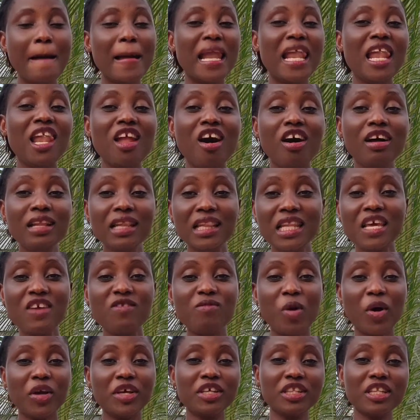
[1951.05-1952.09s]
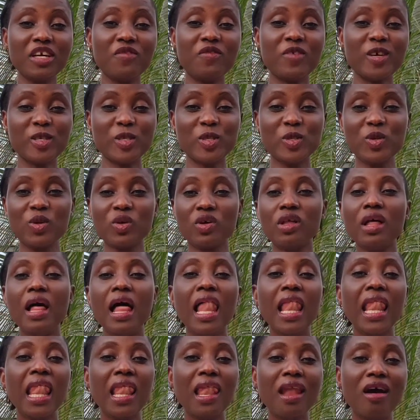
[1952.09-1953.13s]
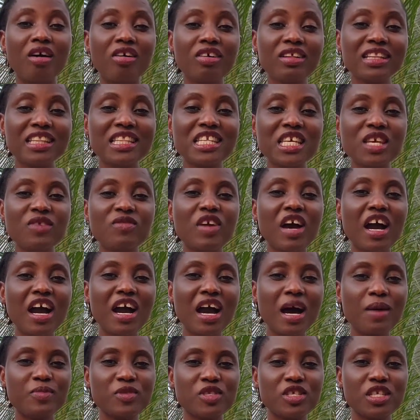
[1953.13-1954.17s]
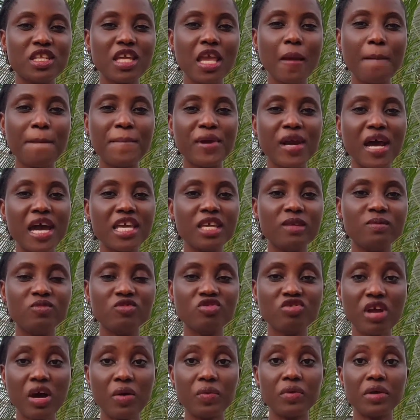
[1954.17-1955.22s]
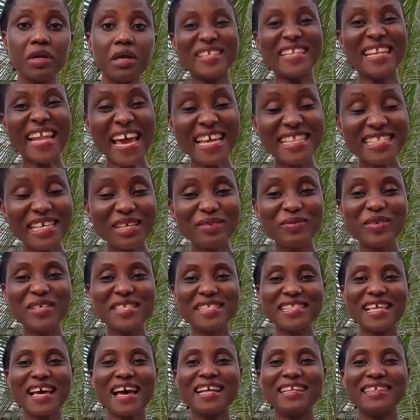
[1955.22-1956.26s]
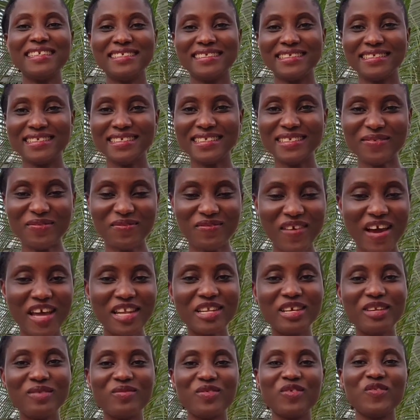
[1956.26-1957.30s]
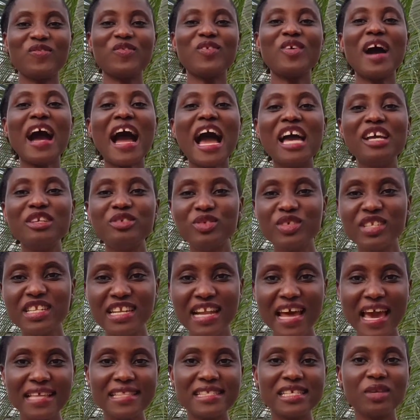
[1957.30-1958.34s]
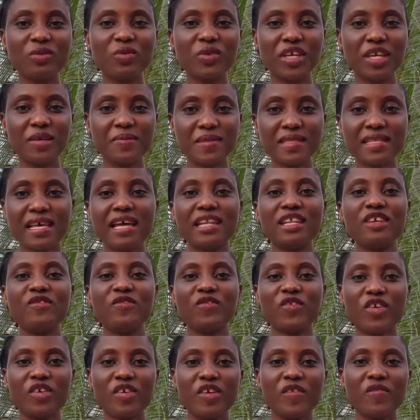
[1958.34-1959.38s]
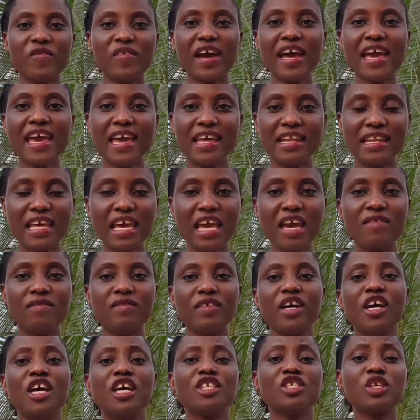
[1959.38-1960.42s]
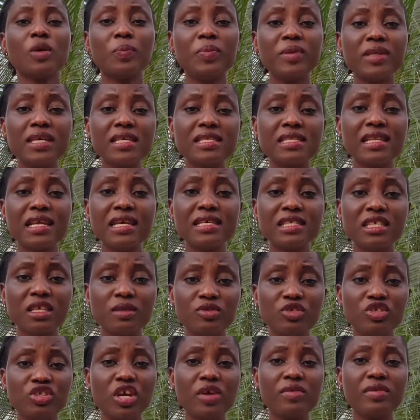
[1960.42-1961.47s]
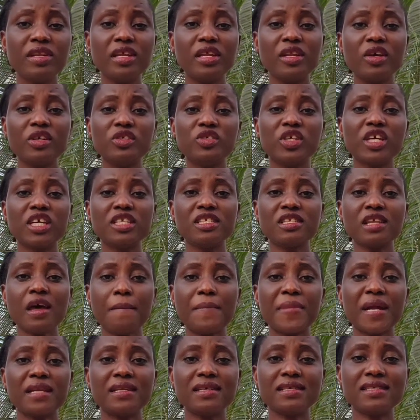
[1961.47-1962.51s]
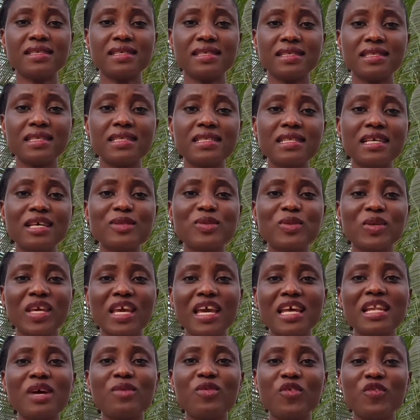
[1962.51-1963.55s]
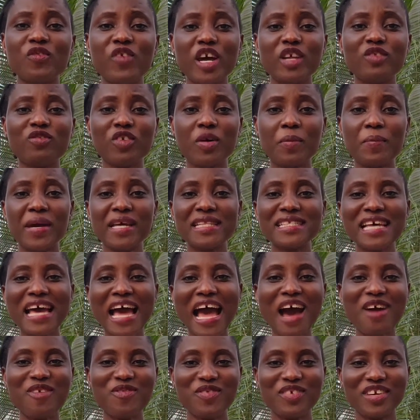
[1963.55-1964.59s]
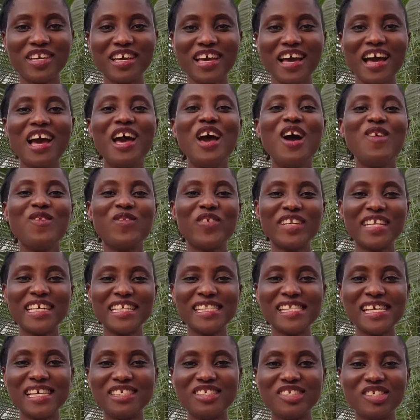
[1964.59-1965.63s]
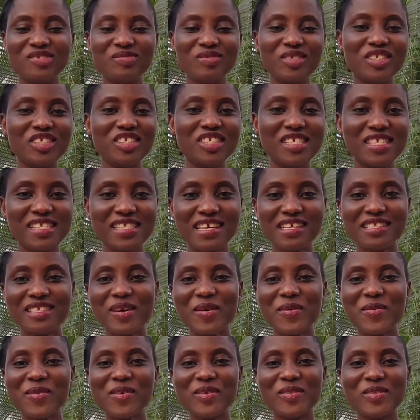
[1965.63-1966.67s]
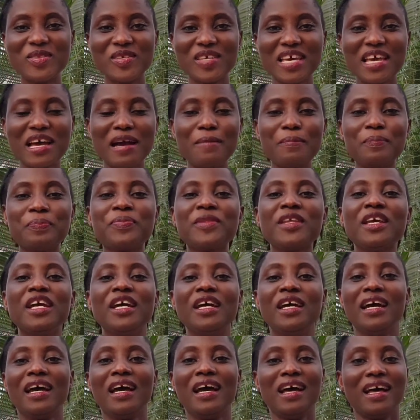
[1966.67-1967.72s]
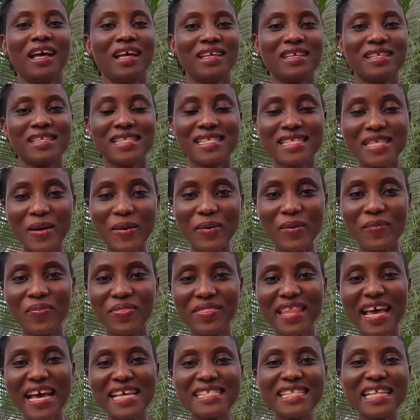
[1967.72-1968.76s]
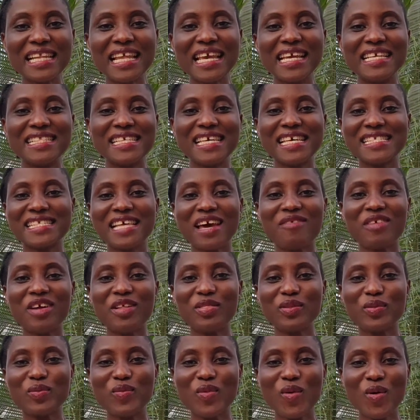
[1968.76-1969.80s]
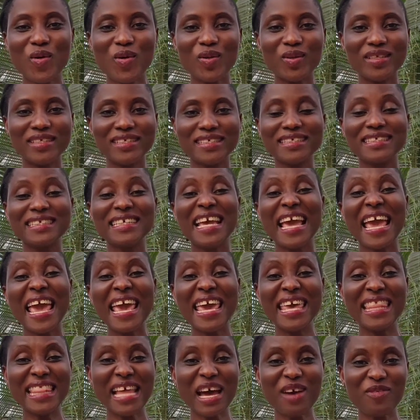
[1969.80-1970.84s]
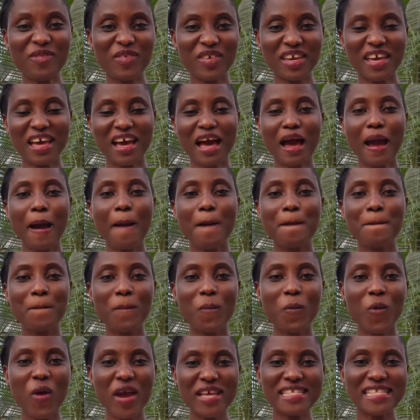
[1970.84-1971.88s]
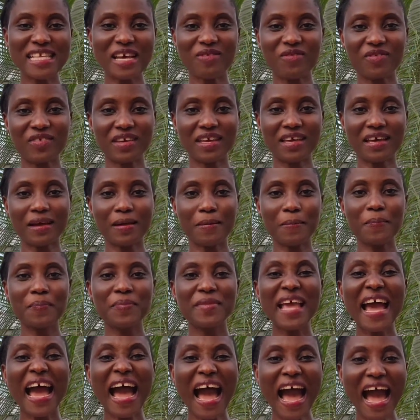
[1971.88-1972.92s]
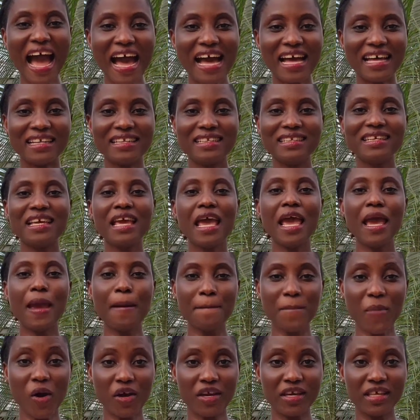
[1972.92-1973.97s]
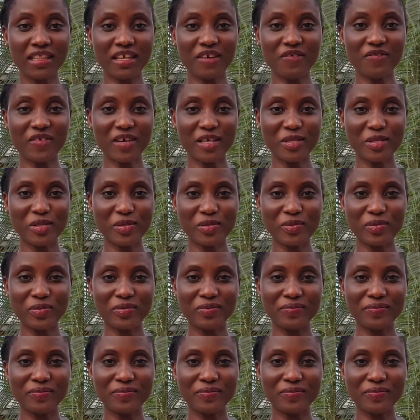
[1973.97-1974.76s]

Long live Burkina Faso. Long live Captain Ibrahim Traore. United we stand, divided we fall, and united we keep standing forever and ever. So please, let's keep sharing and educating our brothers and sisters. Together we'll fight for a better Africa for the next generations that are going to come. So that's the latest around the world, in Africa, West Africa, and in Burkina Faso.